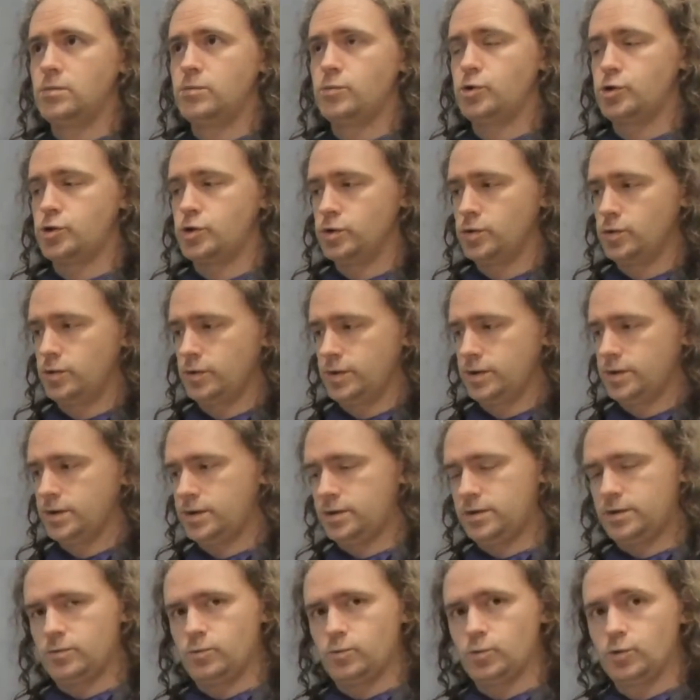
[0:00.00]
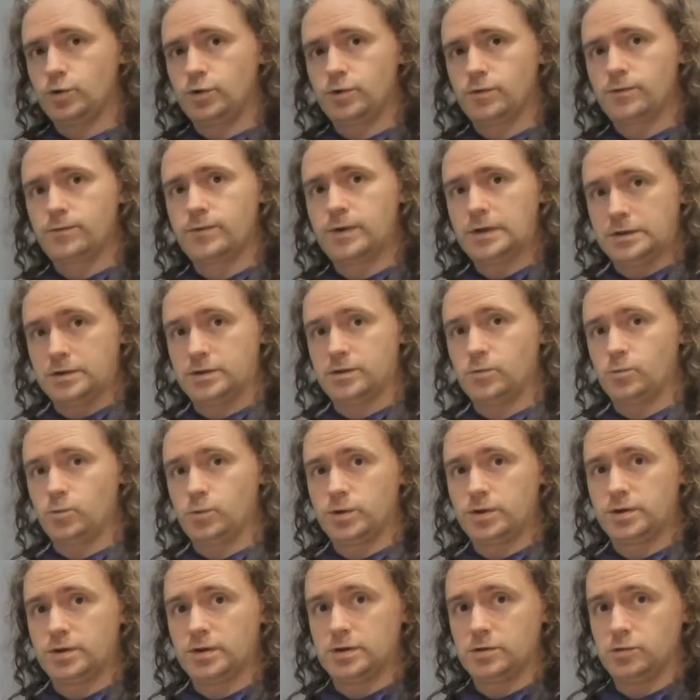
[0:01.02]
push it alongside the wood, fence on
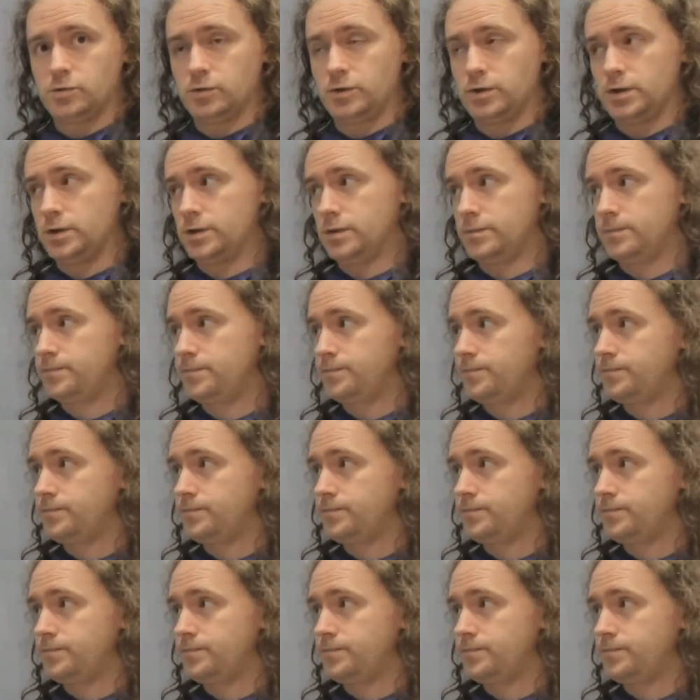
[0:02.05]
one side or the other.